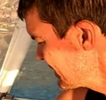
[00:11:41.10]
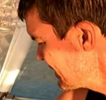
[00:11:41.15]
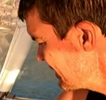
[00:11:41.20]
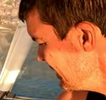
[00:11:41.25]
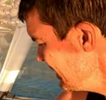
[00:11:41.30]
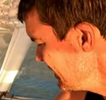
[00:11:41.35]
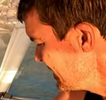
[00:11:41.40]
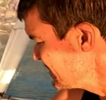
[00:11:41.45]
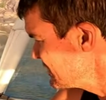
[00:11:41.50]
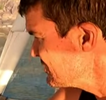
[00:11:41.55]

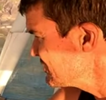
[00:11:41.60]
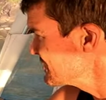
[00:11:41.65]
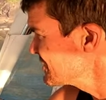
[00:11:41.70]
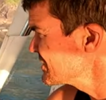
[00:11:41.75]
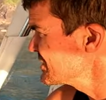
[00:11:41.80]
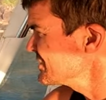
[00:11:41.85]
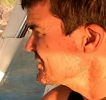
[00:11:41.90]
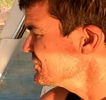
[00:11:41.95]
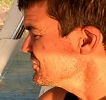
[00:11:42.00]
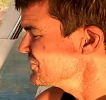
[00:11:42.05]
yeah, Jill
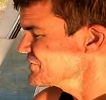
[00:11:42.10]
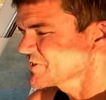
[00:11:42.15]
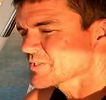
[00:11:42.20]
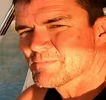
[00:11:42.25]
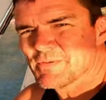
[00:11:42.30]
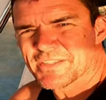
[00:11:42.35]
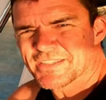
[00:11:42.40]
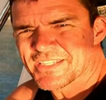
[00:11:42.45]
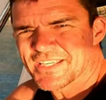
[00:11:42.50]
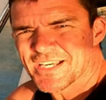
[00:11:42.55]
just, just
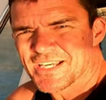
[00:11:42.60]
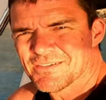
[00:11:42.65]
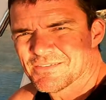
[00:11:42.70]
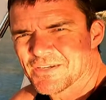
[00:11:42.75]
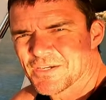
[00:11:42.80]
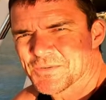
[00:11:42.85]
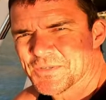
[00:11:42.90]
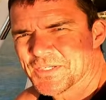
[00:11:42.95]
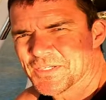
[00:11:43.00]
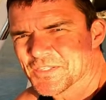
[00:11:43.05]
spent the
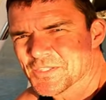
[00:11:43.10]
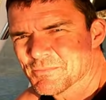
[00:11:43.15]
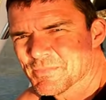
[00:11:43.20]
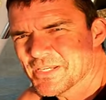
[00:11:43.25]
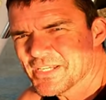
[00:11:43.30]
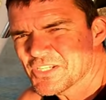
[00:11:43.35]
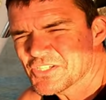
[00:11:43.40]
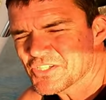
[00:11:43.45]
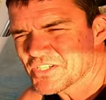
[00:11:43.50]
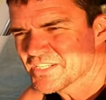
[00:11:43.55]
arvo in on the
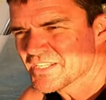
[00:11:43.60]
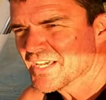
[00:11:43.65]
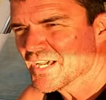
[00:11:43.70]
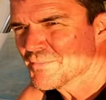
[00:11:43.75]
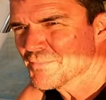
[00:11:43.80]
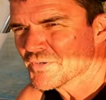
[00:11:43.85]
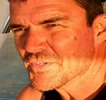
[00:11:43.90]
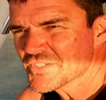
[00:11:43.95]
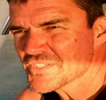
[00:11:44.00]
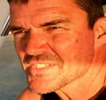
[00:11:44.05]
beach, and
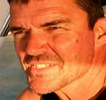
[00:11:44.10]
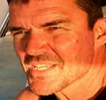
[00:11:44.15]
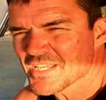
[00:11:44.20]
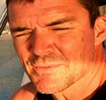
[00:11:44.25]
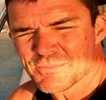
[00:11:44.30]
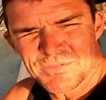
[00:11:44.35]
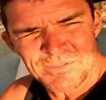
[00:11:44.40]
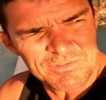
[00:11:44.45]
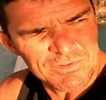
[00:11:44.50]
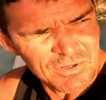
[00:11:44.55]
um, I just had a
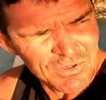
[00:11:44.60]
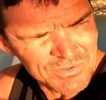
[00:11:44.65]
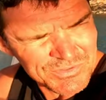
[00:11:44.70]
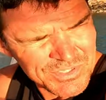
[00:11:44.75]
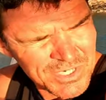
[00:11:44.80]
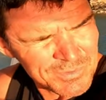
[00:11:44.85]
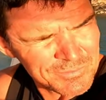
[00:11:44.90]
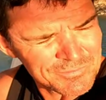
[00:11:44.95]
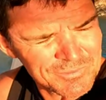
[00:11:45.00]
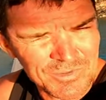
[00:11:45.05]
bit of. I was
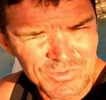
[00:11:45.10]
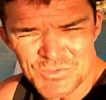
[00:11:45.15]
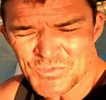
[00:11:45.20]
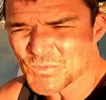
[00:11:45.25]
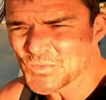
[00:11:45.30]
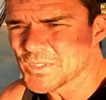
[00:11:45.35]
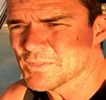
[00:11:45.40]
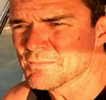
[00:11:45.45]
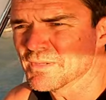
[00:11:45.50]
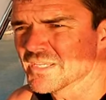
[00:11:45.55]
hoping for a
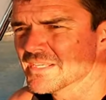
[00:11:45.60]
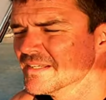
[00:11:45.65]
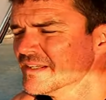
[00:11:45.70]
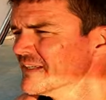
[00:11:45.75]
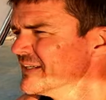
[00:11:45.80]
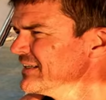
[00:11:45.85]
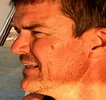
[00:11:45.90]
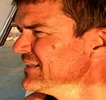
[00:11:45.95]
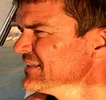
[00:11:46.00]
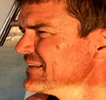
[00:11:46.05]
squid, but
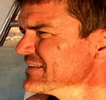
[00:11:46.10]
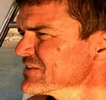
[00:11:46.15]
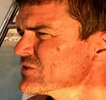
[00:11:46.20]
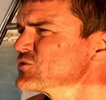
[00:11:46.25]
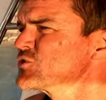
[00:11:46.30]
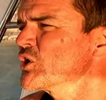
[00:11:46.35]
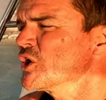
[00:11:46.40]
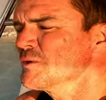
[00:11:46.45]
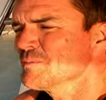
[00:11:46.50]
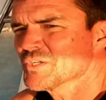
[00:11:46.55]
there's
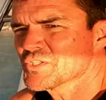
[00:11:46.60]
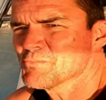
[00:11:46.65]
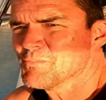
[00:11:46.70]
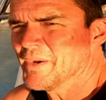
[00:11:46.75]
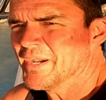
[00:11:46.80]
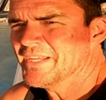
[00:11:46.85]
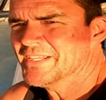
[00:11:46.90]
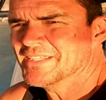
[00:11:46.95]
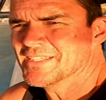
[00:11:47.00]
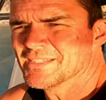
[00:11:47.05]
so much
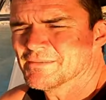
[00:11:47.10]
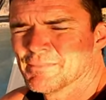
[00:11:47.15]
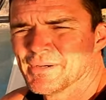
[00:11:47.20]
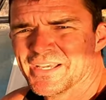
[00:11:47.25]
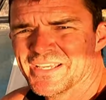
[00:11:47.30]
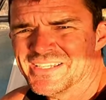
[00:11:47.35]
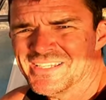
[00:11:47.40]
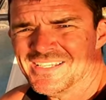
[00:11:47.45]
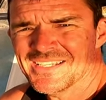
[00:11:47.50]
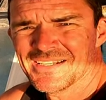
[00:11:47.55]
bait in the
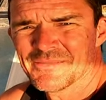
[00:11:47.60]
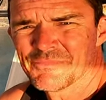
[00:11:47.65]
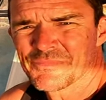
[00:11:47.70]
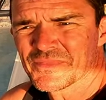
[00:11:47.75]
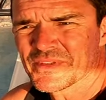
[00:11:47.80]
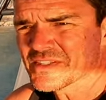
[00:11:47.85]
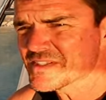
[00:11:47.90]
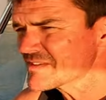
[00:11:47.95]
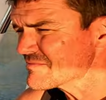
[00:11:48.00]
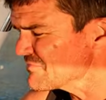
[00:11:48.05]
bay,
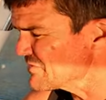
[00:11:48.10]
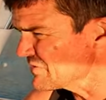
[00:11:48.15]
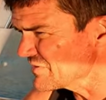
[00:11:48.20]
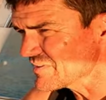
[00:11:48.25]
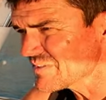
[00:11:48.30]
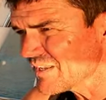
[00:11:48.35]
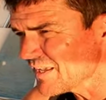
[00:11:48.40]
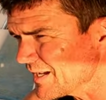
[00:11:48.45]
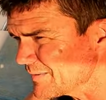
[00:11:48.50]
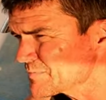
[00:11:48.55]
it's
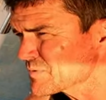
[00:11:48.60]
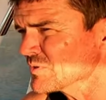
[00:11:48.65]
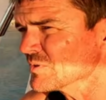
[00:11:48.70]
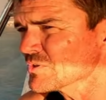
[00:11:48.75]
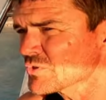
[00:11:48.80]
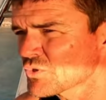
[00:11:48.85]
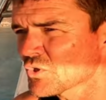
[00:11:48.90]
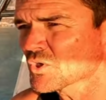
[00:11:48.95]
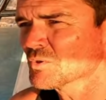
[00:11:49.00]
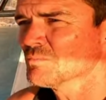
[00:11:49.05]

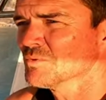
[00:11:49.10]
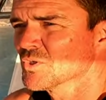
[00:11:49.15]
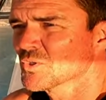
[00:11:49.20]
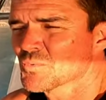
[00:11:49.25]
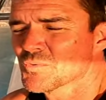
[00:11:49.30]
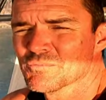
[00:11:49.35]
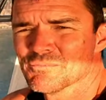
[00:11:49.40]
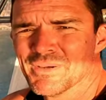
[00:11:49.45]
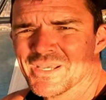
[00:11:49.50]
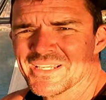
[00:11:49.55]
absolutely chock a
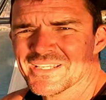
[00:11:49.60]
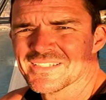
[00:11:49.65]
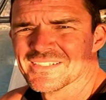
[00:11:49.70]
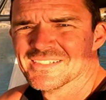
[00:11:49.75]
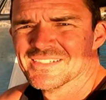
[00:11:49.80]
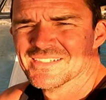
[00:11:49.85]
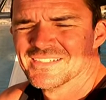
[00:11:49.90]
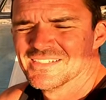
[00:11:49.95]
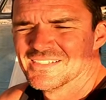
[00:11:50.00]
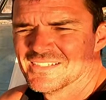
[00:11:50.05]
block with bait.
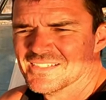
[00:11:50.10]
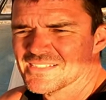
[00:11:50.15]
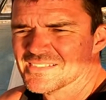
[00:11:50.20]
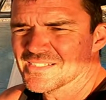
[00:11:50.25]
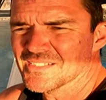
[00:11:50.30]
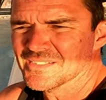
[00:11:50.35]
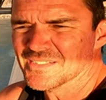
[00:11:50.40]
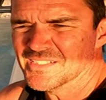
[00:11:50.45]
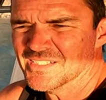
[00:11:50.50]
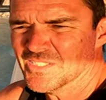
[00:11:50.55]
I
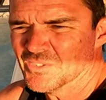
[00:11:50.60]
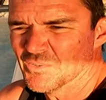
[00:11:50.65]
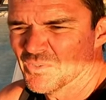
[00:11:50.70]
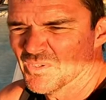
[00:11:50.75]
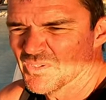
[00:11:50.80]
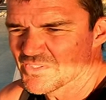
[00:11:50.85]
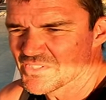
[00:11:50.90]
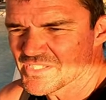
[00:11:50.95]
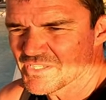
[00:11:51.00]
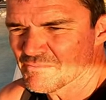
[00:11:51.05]
thought, oh
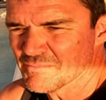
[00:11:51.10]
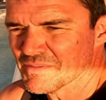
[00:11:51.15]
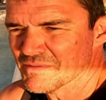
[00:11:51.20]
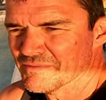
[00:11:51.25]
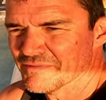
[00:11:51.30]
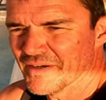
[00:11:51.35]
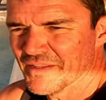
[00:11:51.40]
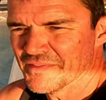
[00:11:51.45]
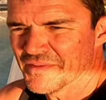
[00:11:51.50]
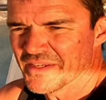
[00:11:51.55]
well, I'll just have a bit
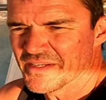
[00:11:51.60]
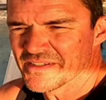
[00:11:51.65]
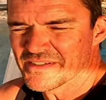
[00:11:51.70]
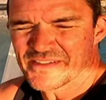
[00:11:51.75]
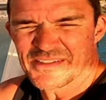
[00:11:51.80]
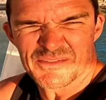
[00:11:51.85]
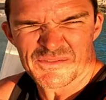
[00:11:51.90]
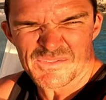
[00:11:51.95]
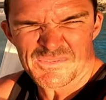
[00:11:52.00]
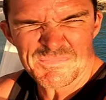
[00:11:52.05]
of fun then.
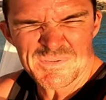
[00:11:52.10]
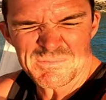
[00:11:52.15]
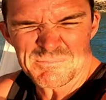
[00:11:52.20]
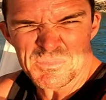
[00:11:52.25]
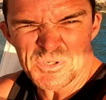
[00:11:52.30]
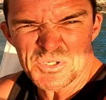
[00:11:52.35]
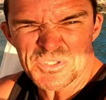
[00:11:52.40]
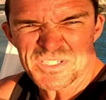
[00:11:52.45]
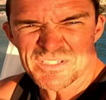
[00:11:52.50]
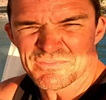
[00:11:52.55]
So it was a bit
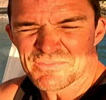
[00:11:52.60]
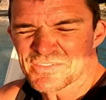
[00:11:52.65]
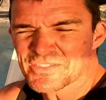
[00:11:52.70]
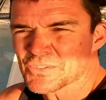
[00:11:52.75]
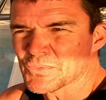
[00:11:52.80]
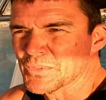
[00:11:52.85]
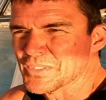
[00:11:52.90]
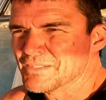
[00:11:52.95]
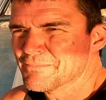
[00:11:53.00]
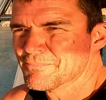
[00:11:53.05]
murky for
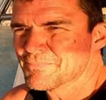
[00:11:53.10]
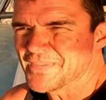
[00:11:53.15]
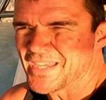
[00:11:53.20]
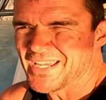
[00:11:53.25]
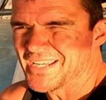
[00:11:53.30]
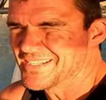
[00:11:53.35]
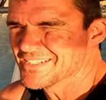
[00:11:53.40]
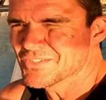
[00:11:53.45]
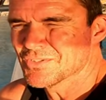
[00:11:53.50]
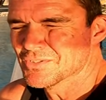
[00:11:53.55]
squid
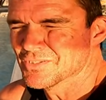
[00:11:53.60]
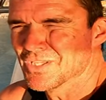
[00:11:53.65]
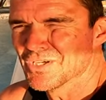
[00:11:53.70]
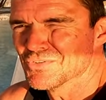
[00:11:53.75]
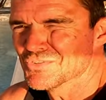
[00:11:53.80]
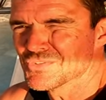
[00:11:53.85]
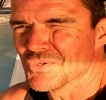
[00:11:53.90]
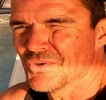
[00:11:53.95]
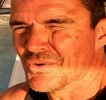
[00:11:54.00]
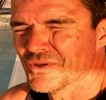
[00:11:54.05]
and too
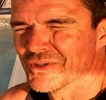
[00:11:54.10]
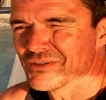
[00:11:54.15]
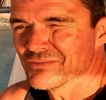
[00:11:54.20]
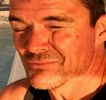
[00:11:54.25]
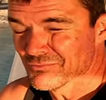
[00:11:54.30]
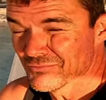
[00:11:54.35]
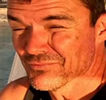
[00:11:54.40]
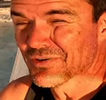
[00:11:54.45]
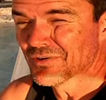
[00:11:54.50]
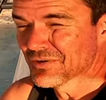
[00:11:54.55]
low tide.
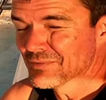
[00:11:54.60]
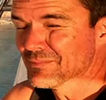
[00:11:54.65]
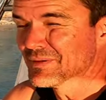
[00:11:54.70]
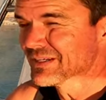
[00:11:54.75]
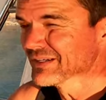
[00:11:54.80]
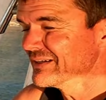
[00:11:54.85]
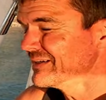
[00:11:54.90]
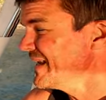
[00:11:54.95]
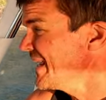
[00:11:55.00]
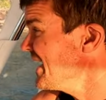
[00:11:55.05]
Very
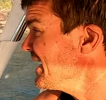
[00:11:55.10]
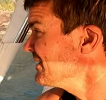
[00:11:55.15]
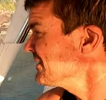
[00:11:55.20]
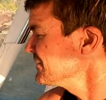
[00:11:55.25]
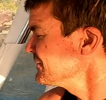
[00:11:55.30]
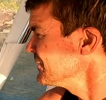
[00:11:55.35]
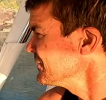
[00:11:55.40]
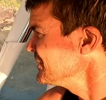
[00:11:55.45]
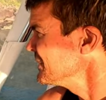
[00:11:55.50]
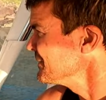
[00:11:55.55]
big
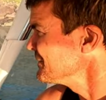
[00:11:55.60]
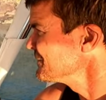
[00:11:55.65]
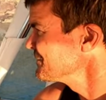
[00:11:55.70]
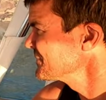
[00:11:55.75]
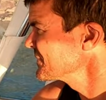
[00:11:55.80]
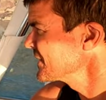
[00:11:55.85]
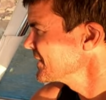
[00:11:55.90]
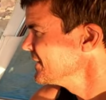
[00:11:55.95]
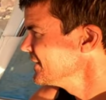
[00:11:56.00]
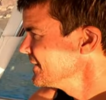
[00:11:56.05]
out, wasn't it?
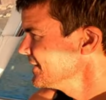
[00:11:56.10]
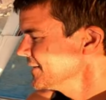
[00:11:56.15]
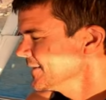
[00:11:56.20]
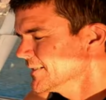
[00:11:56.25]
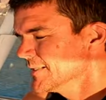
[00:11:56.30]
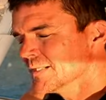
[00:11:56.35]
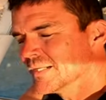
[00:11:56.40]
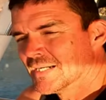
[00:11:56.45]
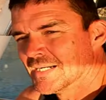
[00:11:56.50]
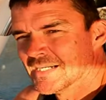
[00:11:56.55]
Hmm. Um,
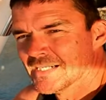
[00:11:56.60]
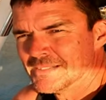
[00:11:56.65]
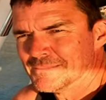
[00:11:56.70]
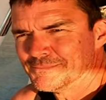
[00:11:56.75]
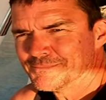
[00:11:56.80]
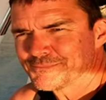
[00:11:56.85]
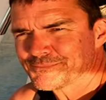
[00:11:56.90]
yeah,